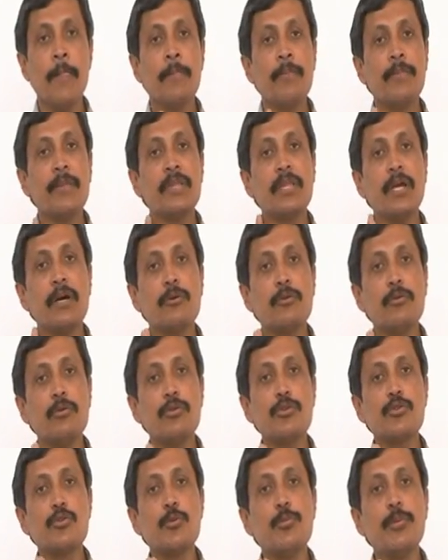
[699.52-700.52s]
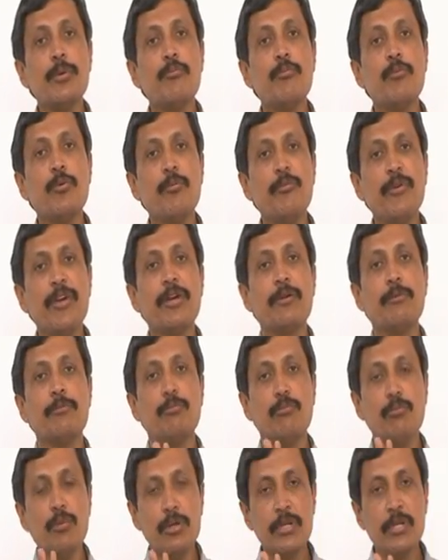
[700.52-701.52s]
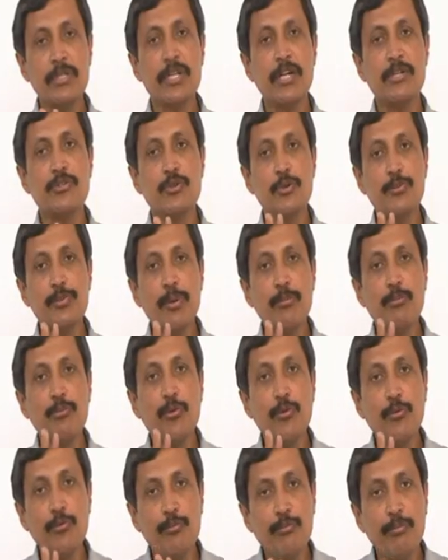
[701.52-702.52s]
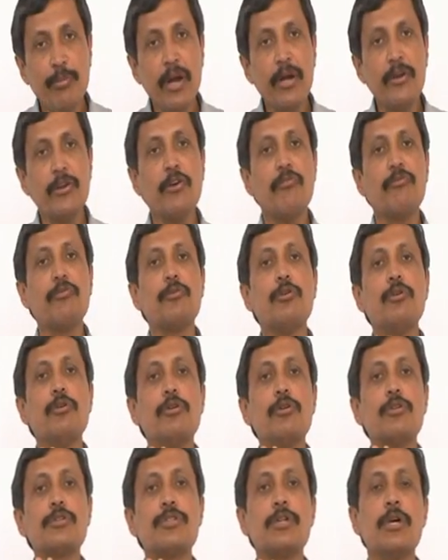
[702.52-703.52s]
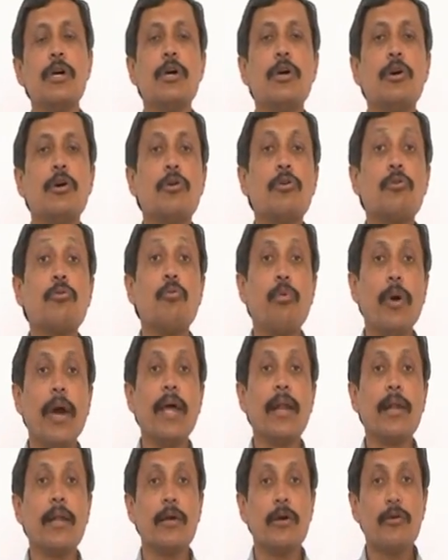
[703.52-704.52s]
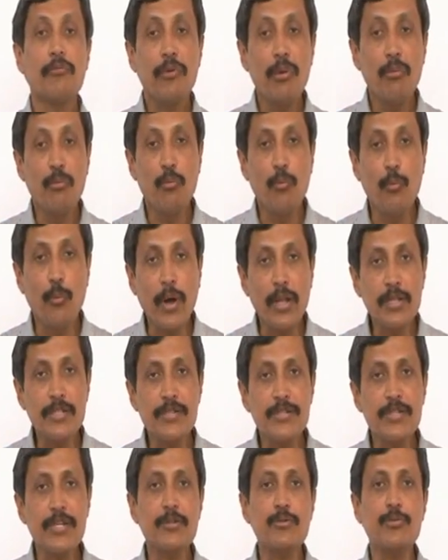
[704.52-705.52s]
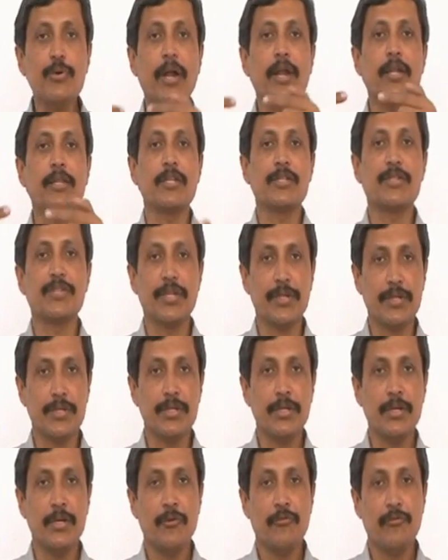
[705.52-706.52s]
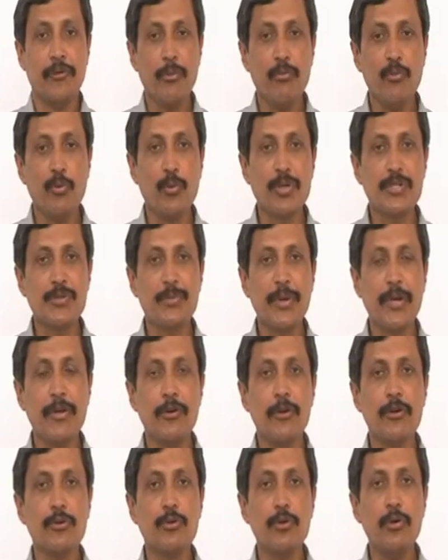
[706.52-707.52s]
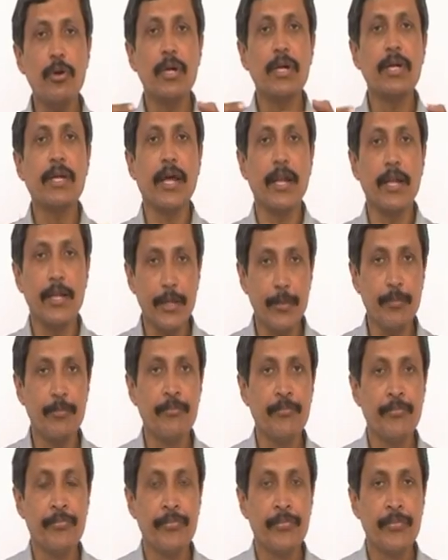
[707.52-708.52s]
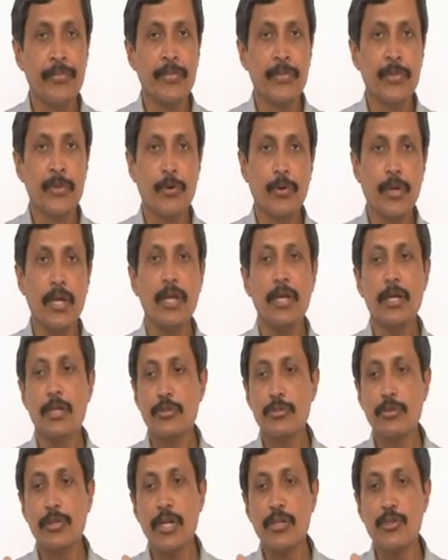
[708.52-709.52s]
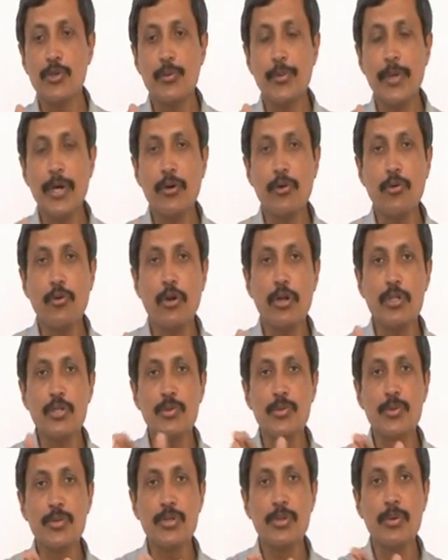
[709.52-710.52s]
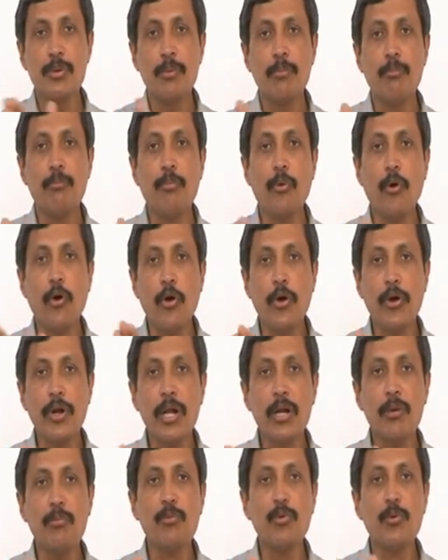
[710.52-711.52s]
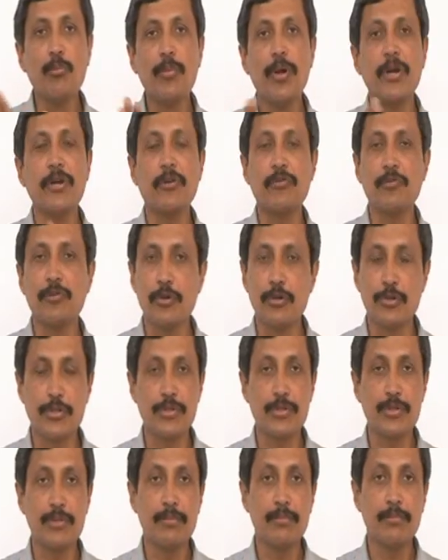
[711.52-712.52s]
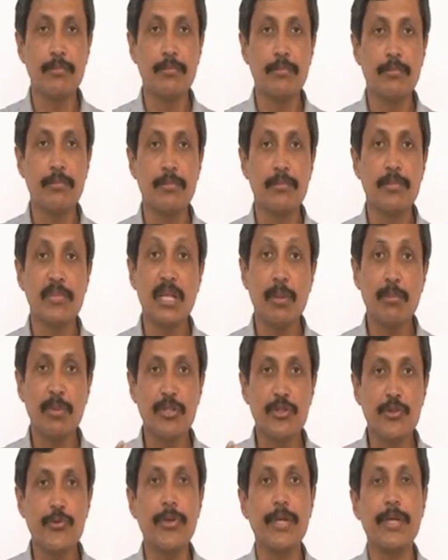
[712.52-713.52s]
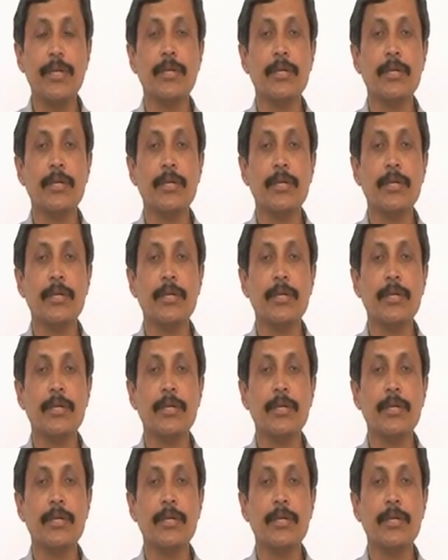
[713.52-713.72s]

Then the goods should be moving. There should be a movement of goods where? From one state to another state, from West Bengal to Delhi. Okay. So, there should be a cross border movement of goods. Number 3,